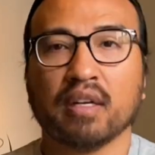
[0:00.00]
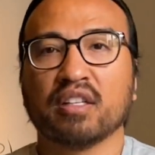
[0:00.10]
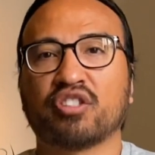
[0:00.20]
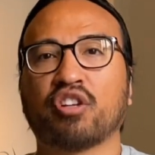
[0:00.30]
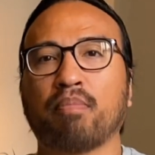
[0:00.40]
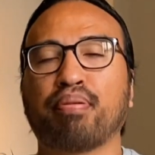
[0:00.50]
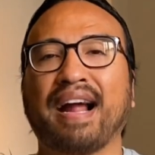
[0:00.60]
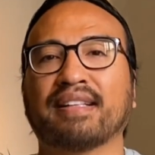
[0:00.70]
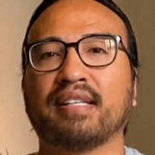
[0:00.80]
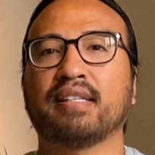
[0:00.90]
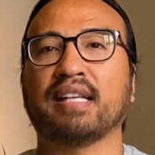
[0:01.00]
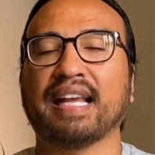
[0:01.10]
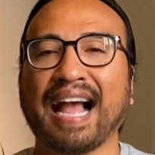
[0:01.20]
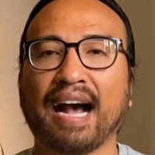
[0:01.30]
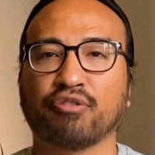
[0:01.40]
So
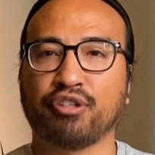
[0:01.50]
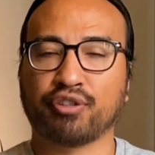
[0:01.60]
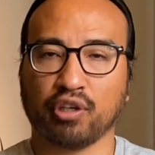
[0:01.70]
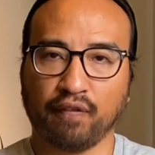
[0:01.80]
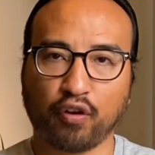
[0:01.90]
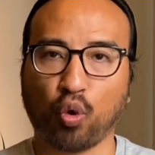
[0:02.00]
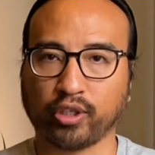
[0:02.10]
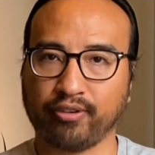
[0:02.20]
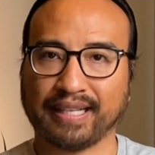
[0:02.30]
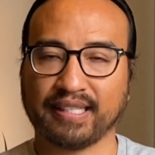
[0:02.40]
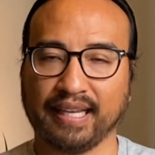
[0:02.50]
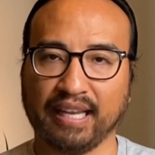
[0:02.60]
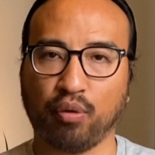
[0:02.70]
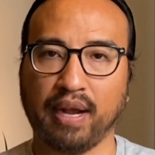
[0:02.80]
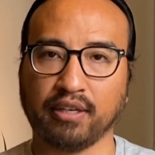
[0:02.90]
practicing how to solve quadratic
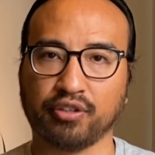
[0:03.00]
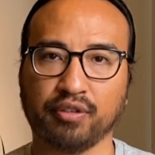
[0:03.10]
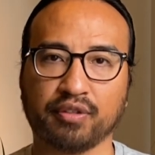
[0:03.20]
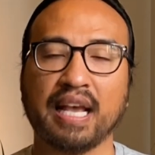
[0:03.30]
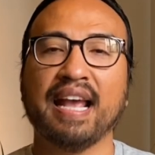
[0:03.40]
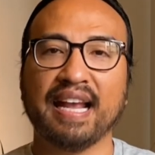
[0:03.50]
equations